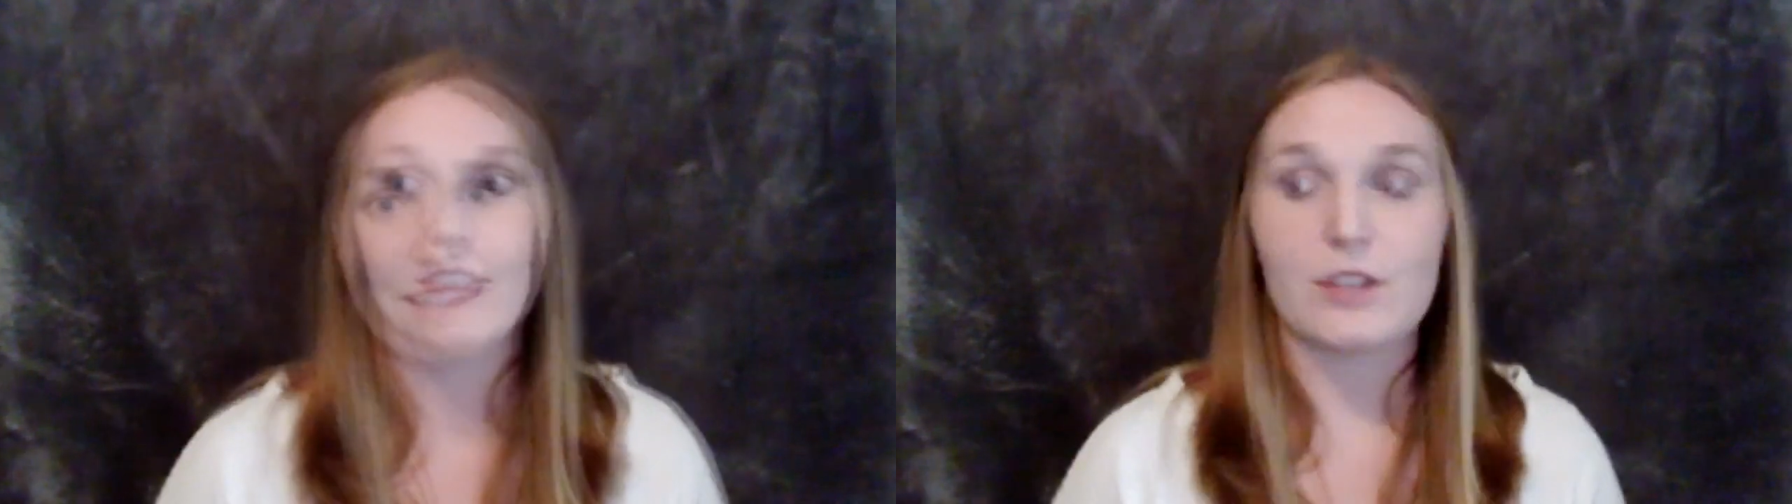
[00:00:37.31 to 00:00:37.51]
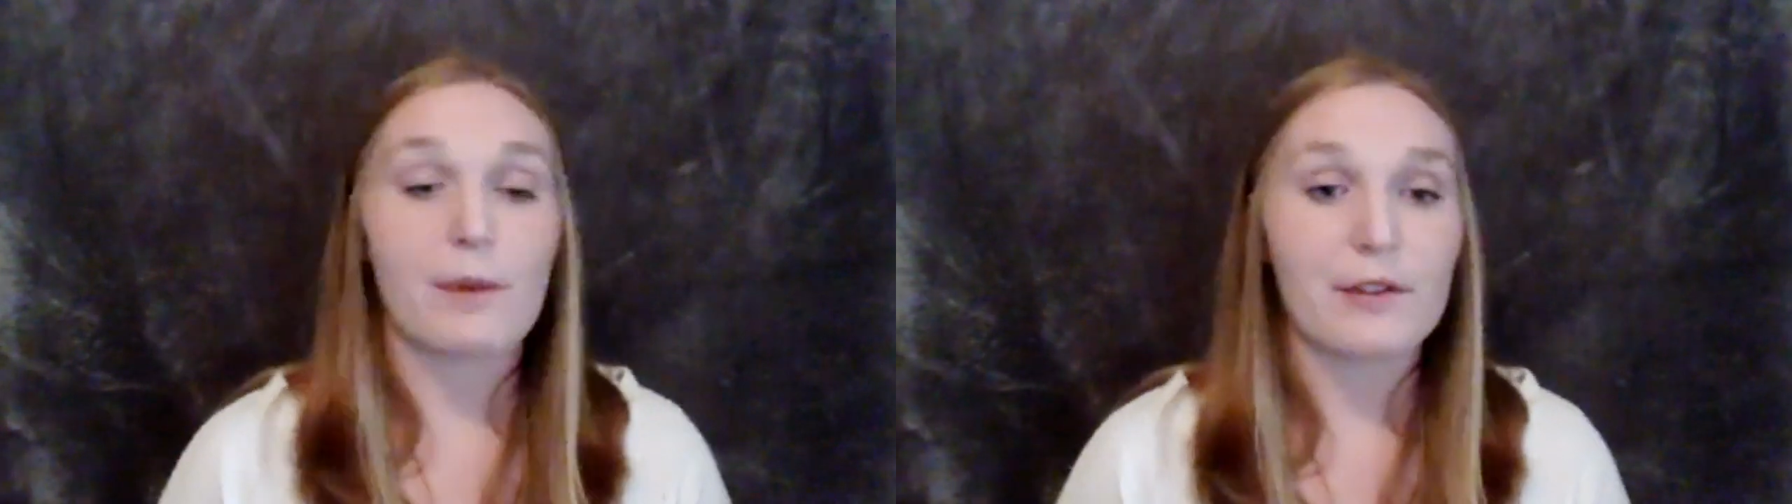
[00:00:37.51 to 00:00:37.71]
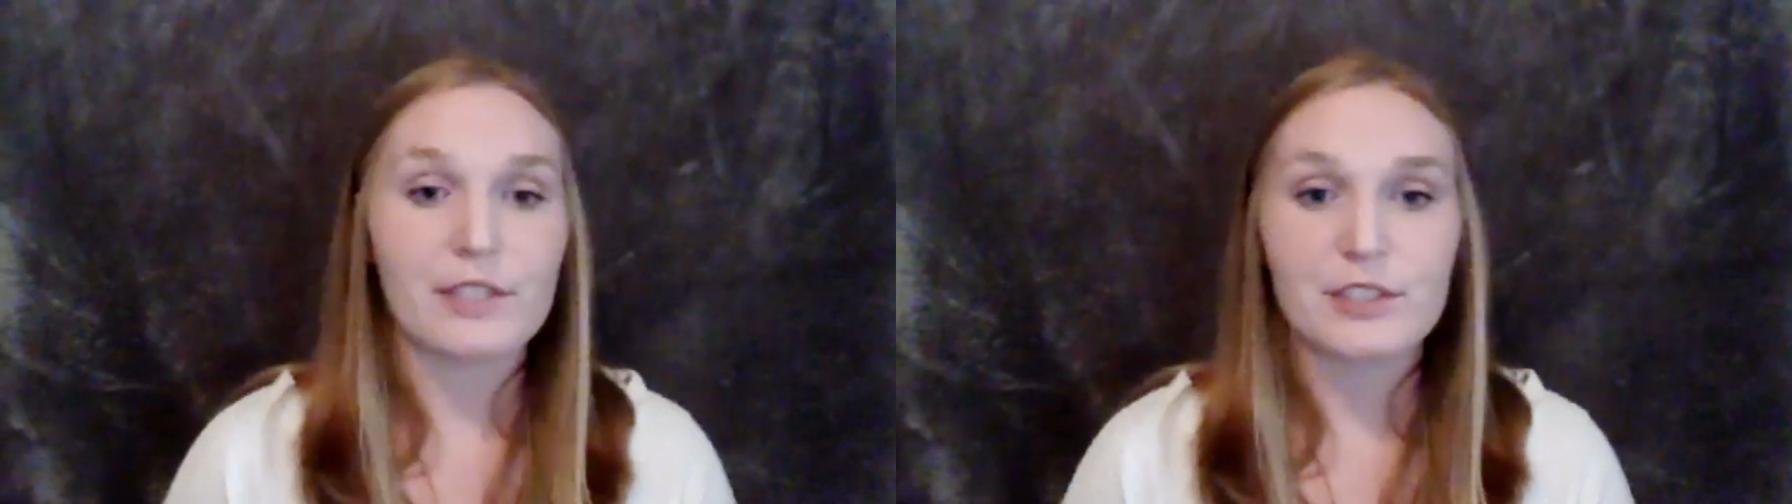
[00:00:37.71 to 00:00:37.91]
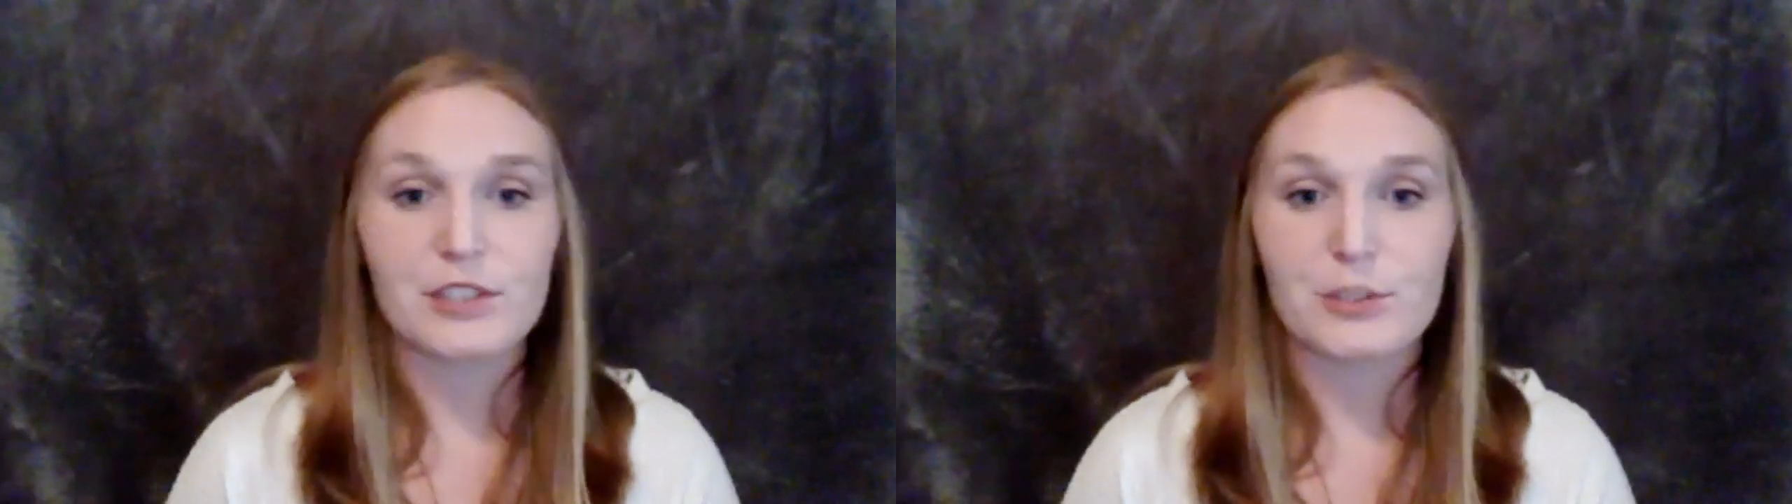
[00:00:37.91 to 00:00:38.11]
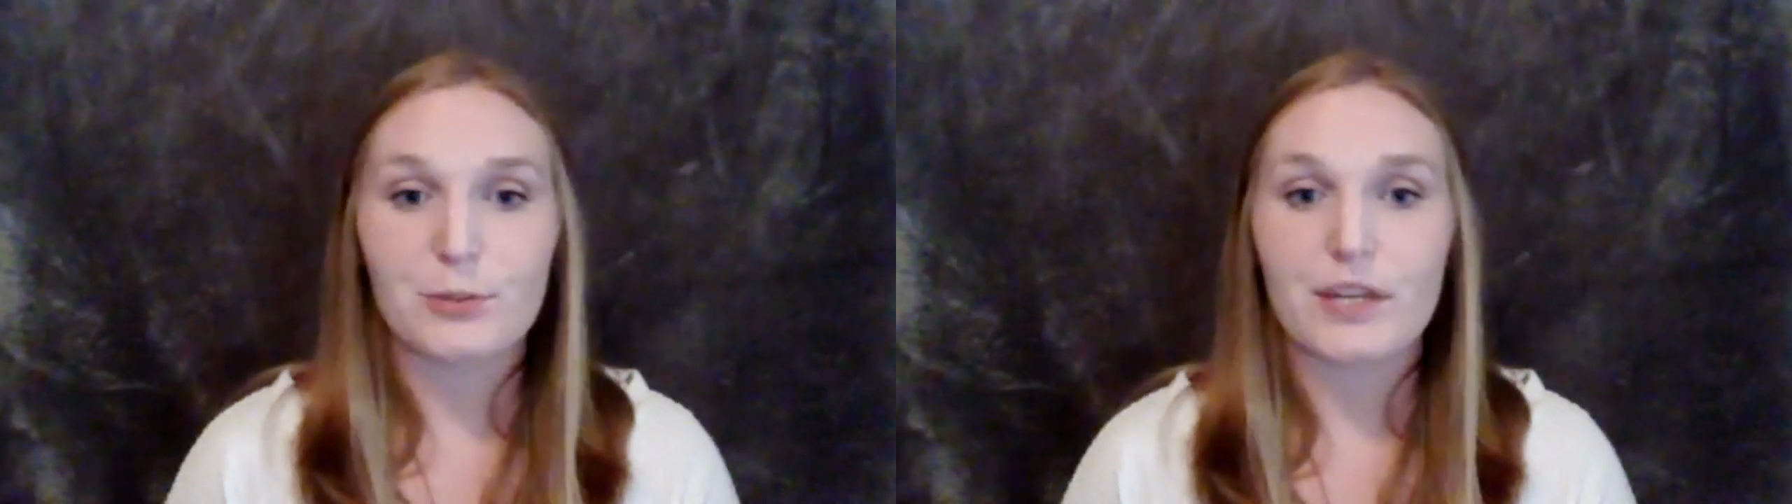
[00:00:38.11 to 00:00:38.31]
My
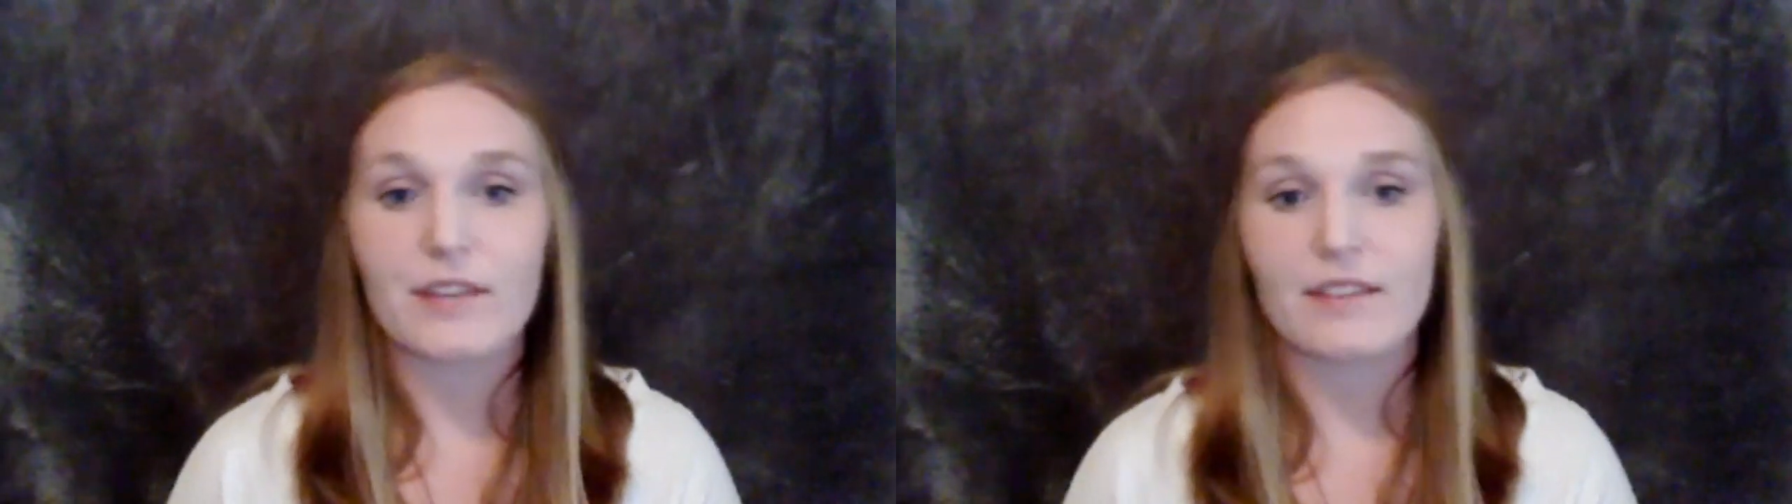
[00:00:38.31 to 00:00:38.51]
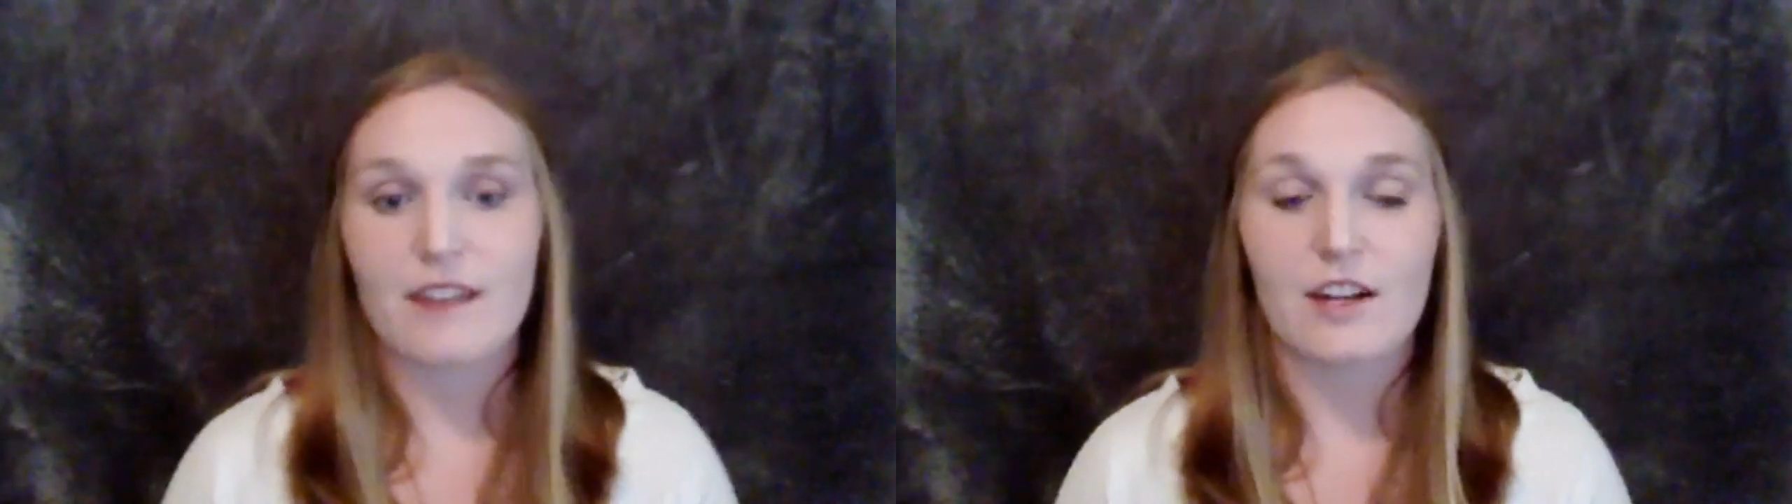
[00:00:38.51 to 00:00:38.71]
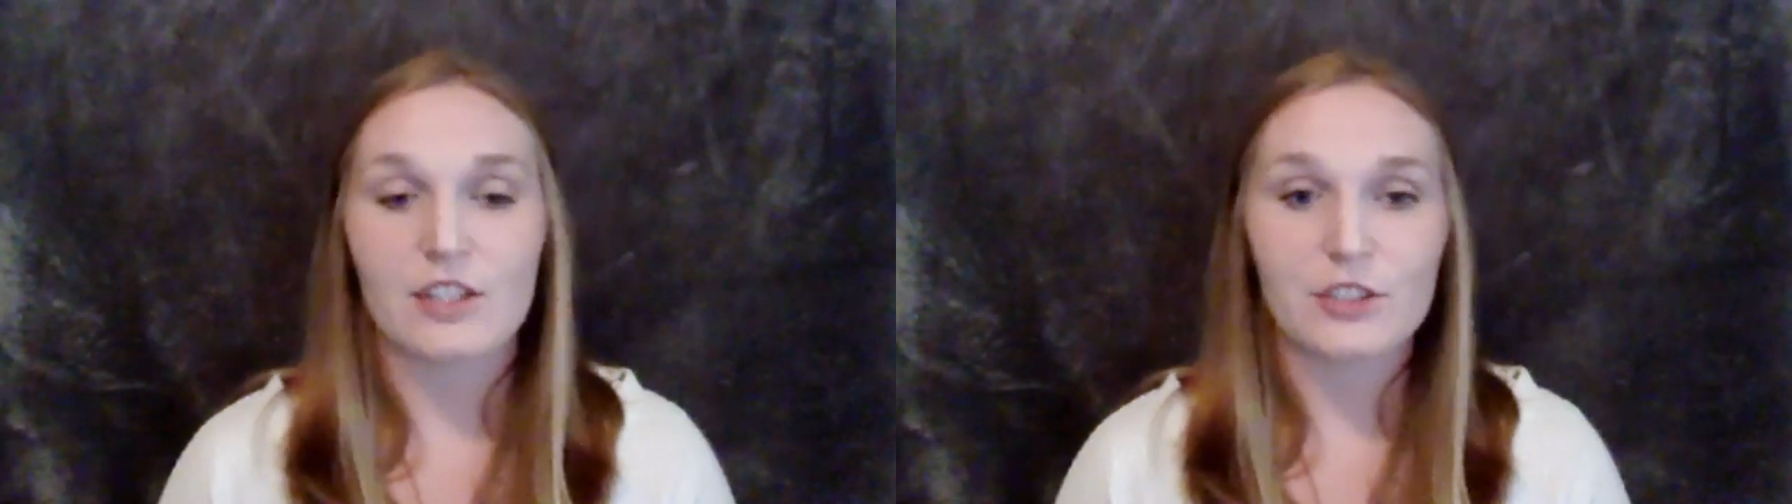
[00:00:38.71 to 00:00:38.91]
research with Dr.